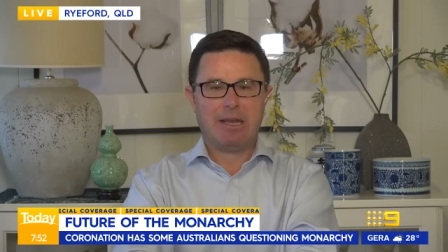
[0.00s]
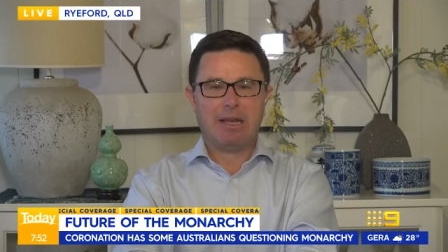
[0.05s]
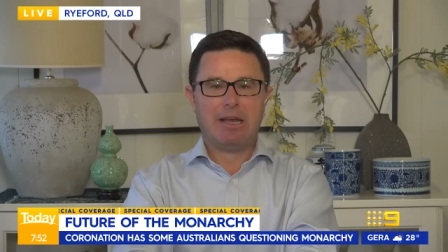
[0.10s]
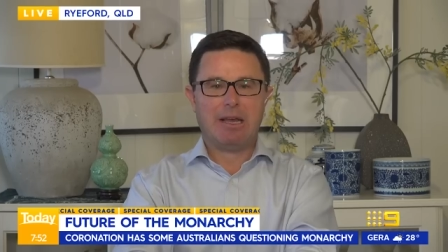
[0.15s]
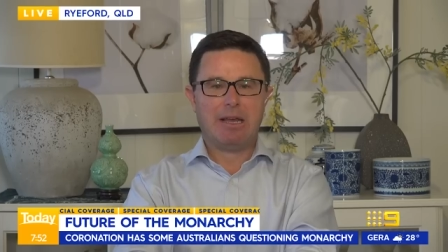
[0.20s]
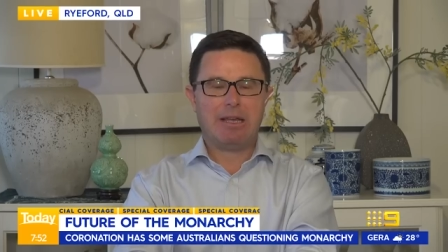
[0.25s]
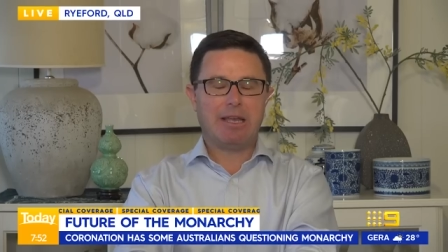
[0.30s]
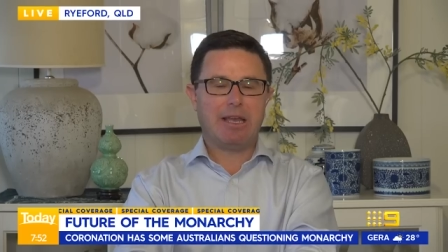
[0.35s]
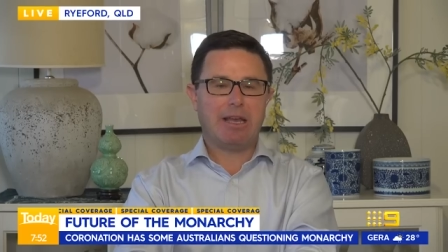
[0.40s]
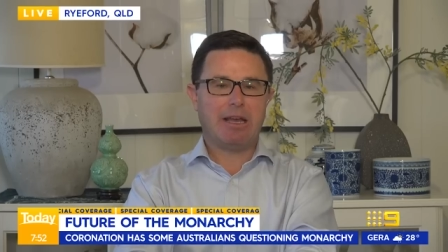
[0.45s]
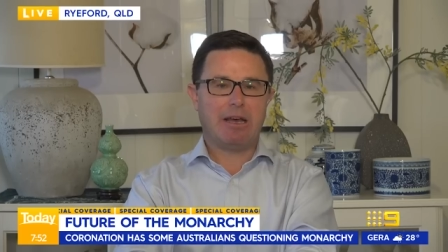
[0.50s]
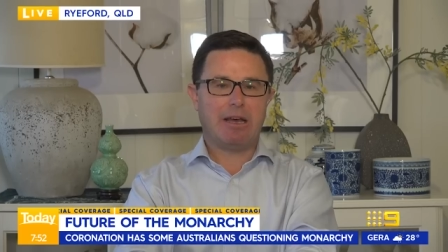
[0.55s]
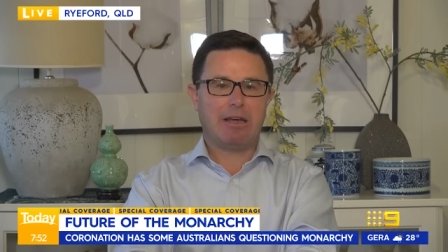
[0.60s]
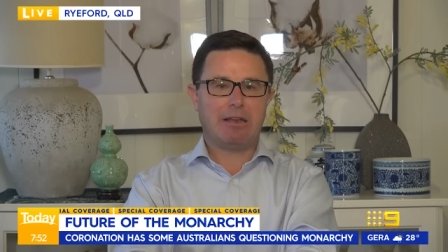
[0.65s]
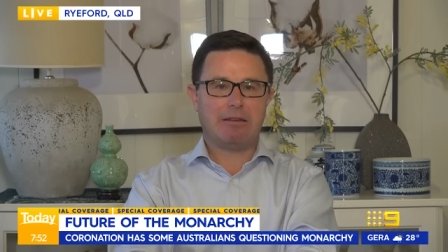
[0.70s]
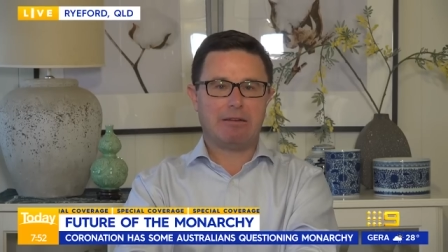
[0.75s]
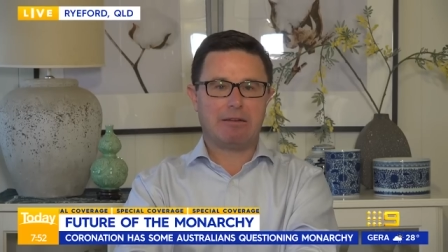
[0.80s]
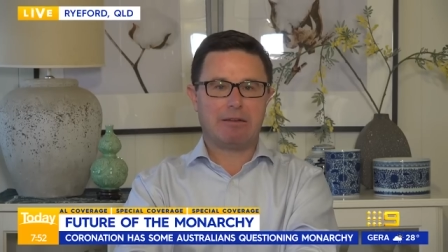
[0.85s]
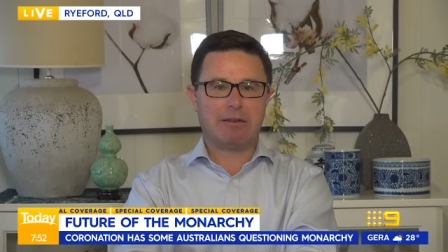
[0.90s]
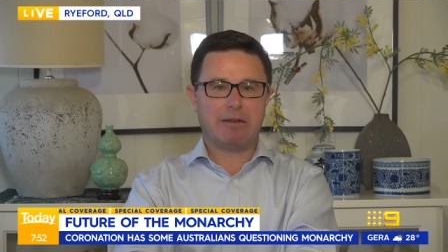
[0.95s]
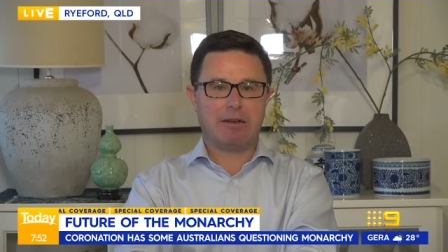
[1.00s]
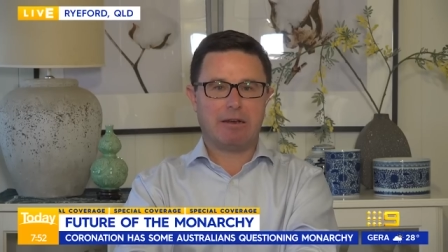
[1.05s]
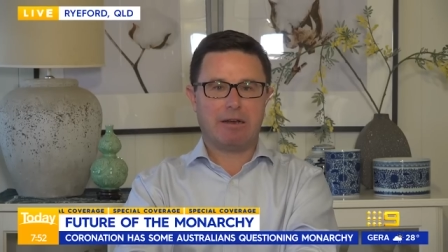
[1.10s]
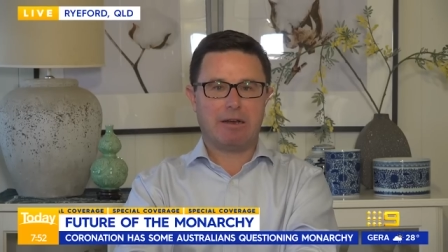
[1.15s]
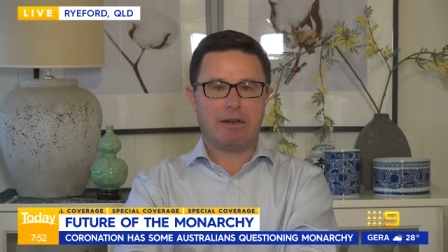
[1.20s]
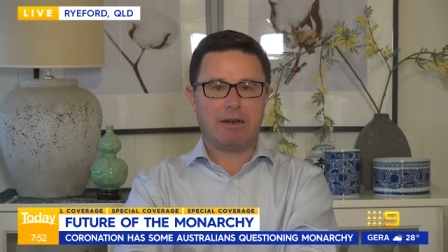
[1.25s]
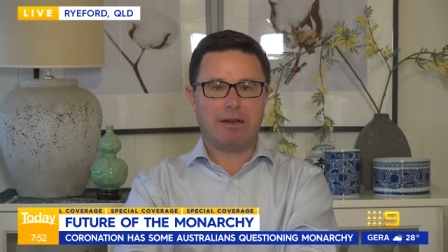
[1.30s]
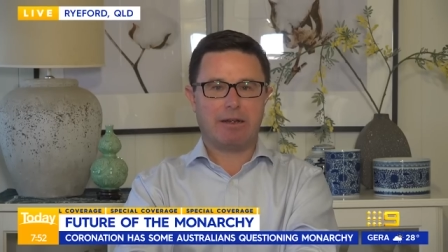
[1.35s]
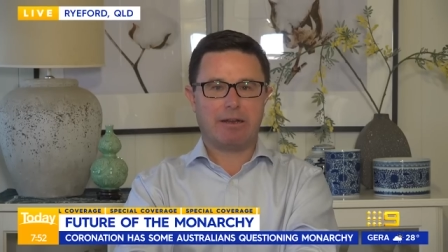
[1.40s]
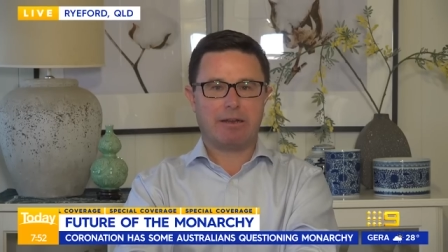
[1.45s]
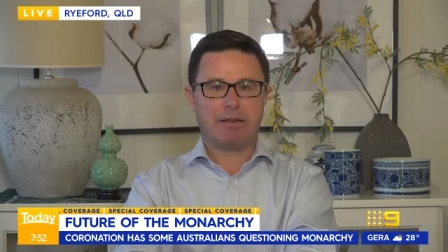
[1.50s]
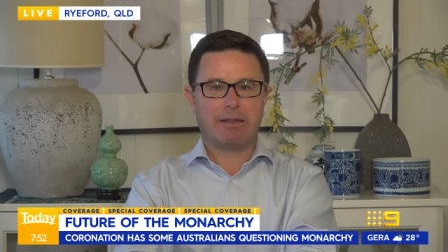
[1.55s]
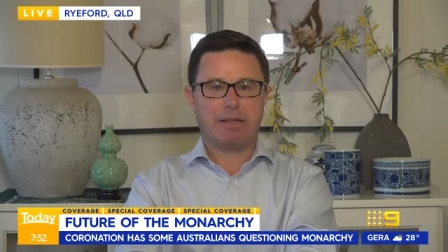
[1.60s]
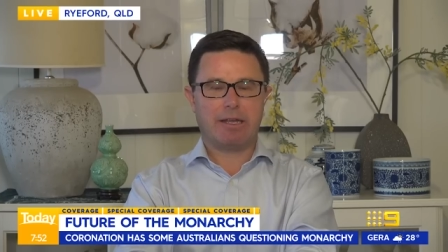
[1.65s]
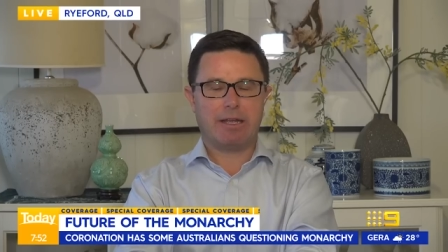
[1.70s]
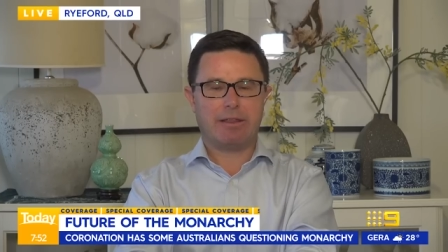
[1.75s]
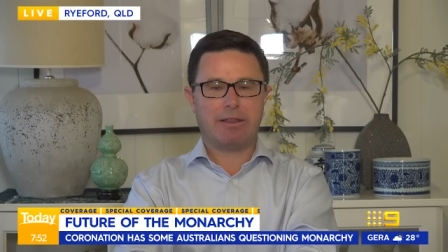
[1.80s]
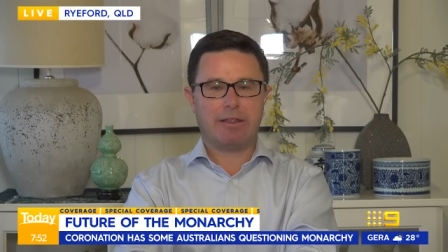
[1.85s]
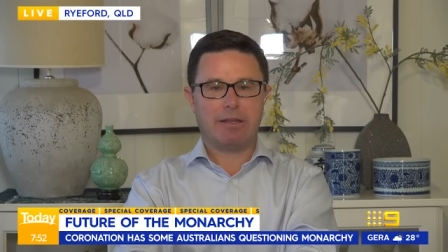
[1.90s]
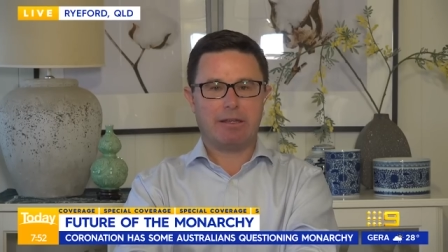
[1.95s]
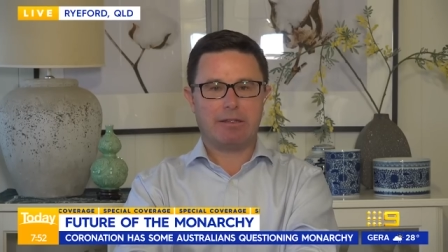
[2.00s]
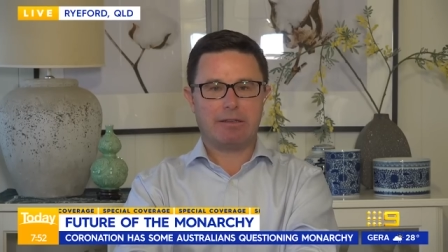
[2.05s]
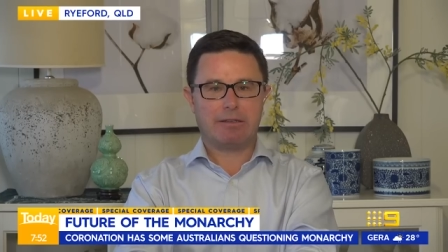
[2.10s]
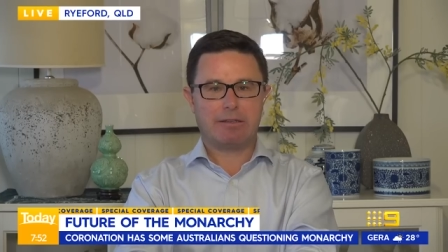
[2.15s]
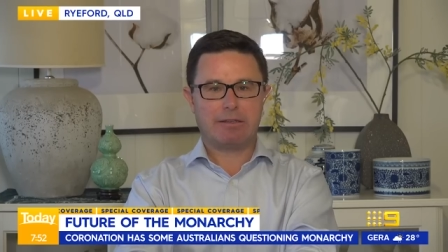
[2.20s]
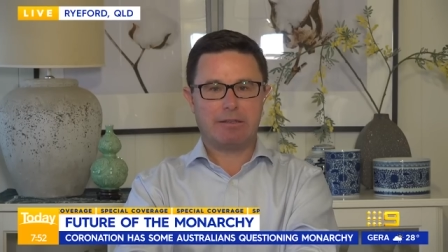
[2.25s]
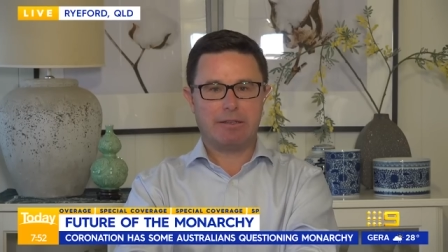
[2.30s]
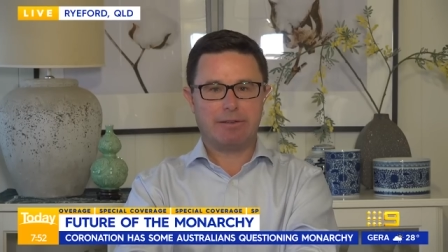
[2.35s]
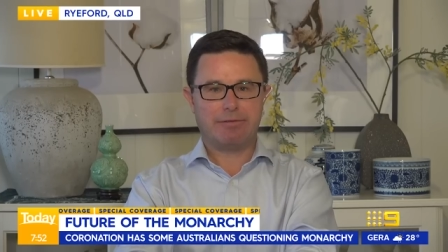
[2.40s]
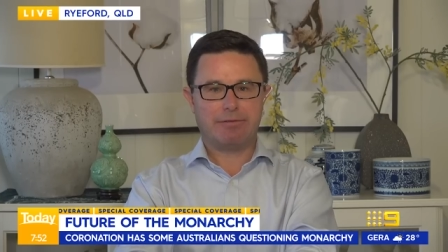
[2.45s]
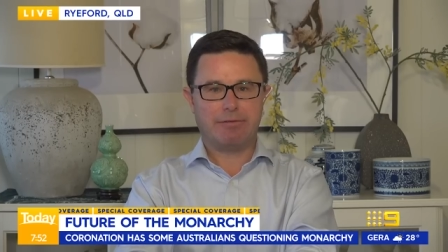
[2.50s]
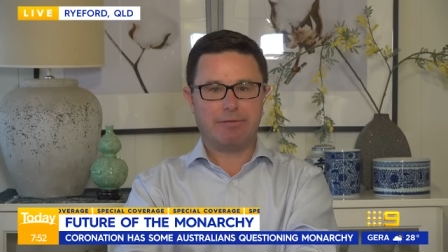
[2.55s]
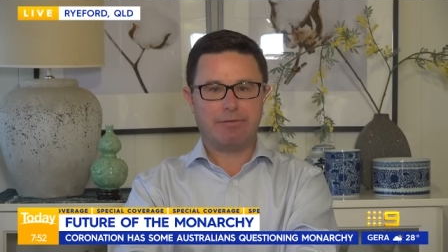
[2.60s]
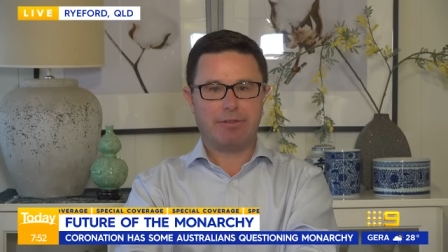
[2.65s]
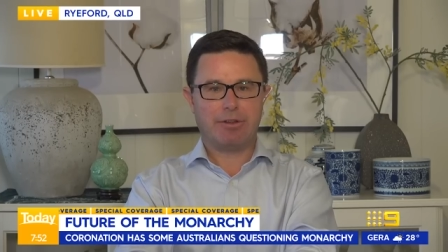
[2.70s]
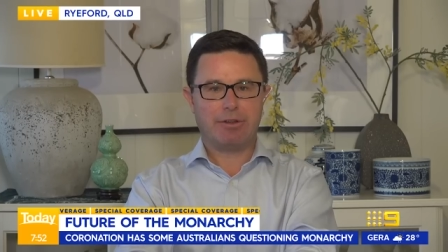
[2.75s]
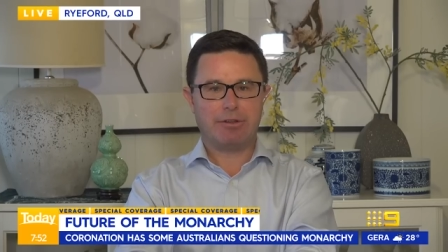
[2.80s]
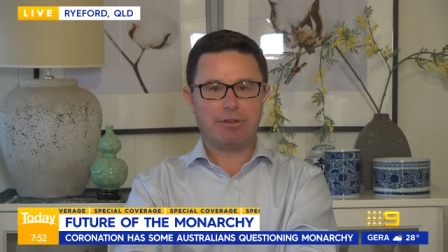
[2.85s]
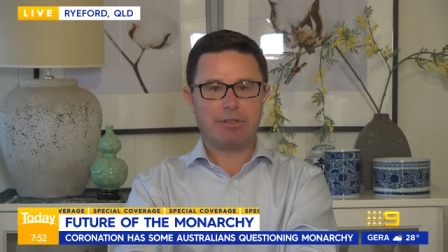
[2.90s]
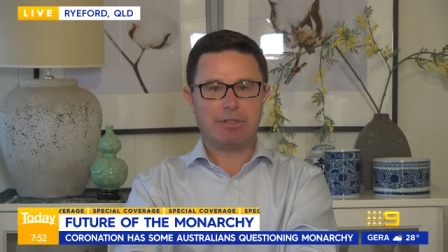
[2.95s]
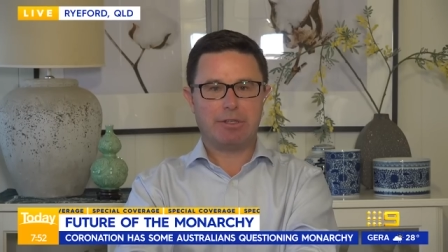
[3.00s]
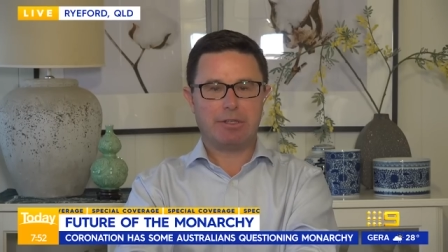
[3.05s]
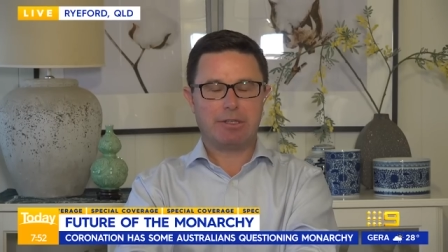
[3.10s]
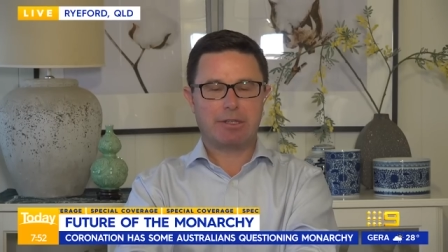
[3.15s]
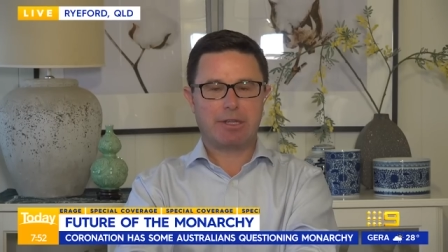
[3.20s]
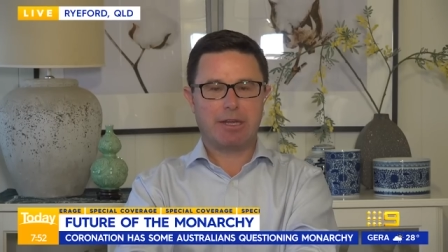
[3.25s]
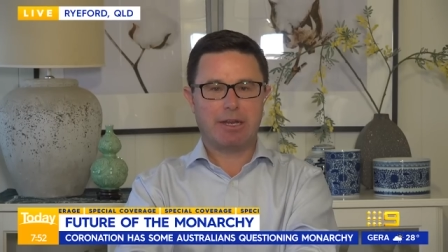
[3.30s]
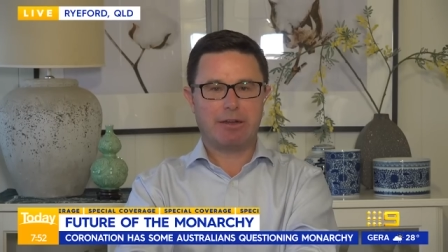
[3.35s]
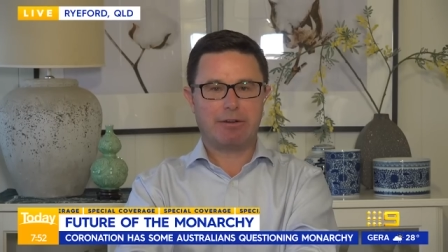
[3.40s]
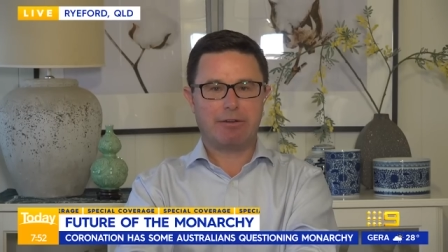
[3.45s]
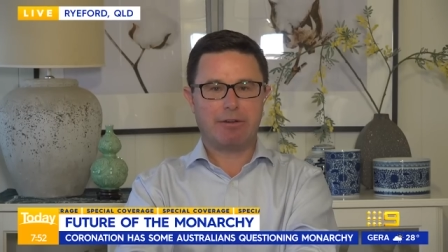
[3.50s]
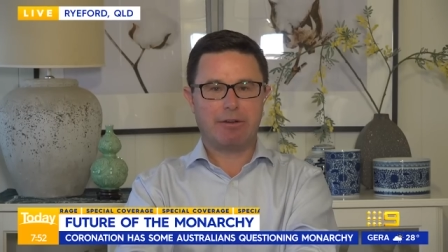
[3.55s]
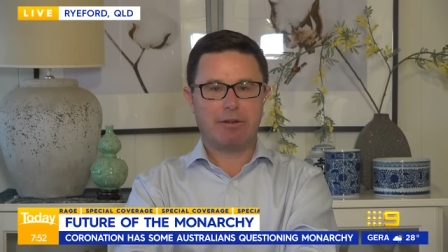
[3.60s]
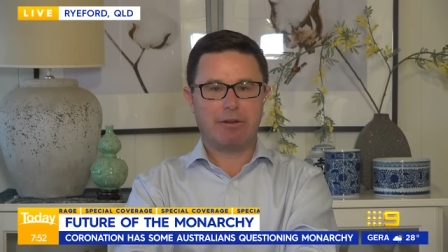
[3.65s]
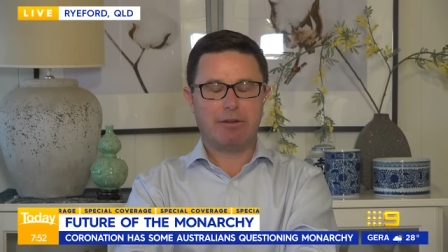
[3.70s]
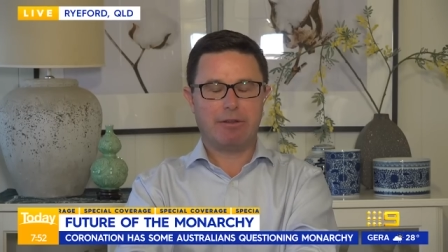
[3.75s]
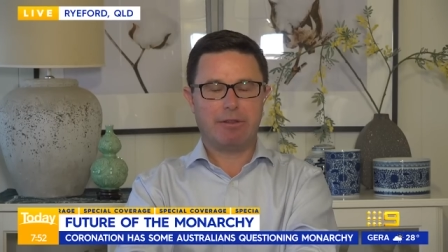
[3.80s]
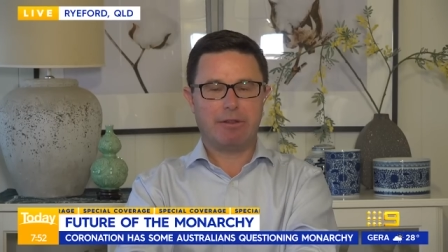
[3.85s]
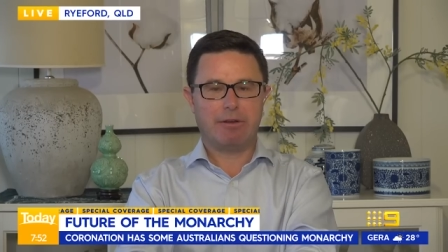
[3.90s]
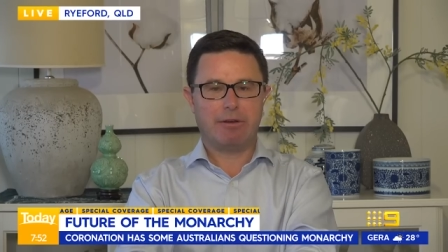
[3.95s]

Yeah, oh, look, I, I, get there's different views in this country on,